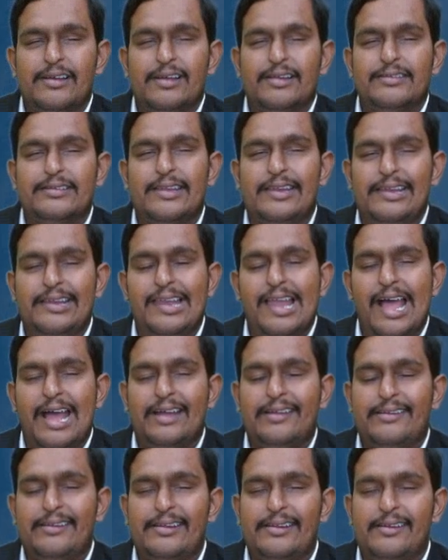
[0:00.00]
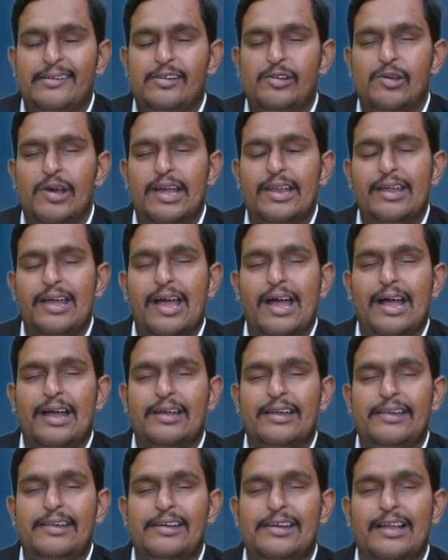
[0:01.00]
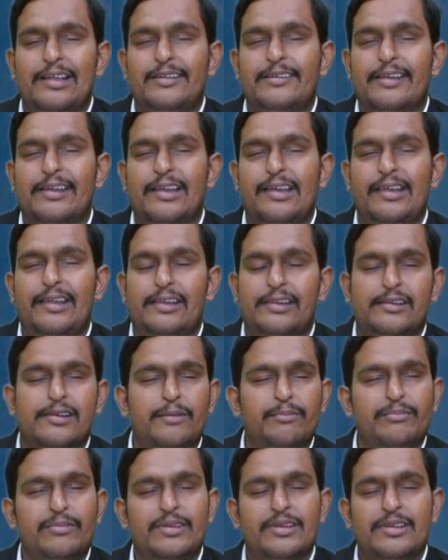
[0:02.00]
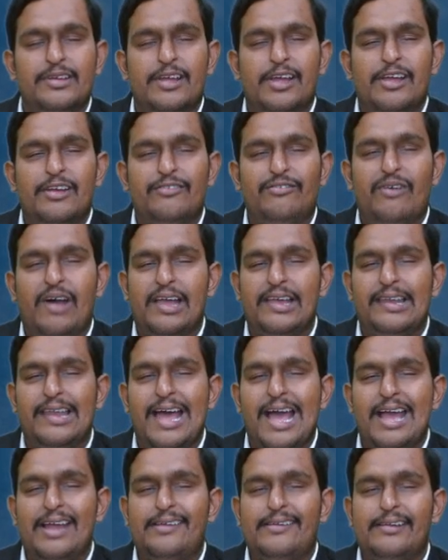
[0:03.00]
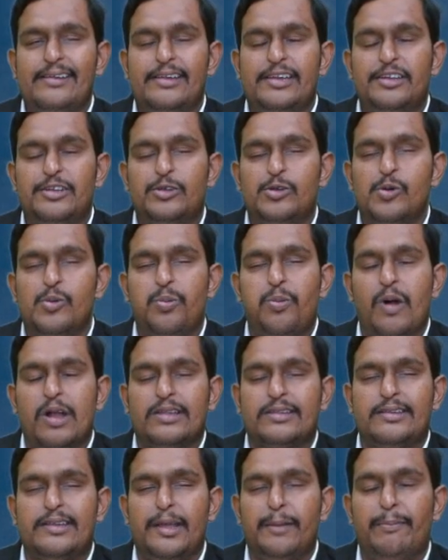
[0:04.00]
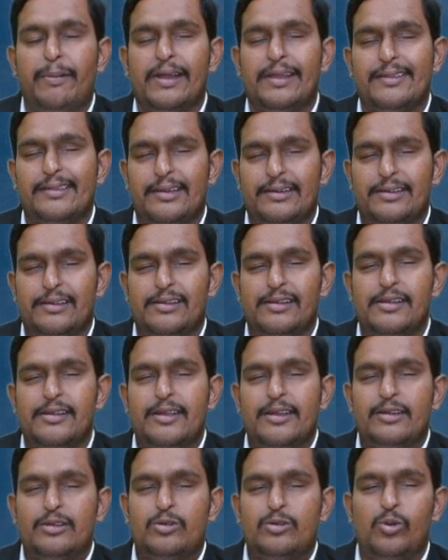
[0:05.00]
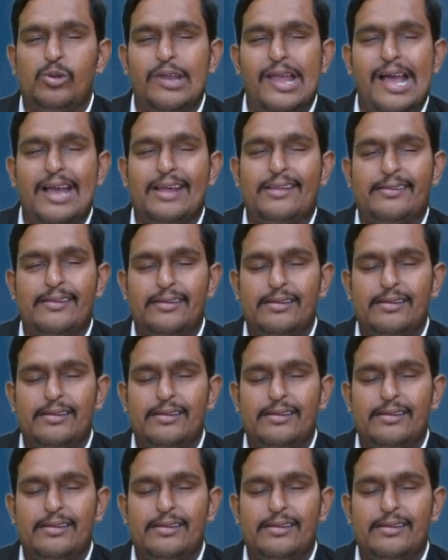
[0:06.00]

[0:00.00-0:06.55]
3 lakhs is your agricultural income. 5 lakhs into 40%, 2 lakhs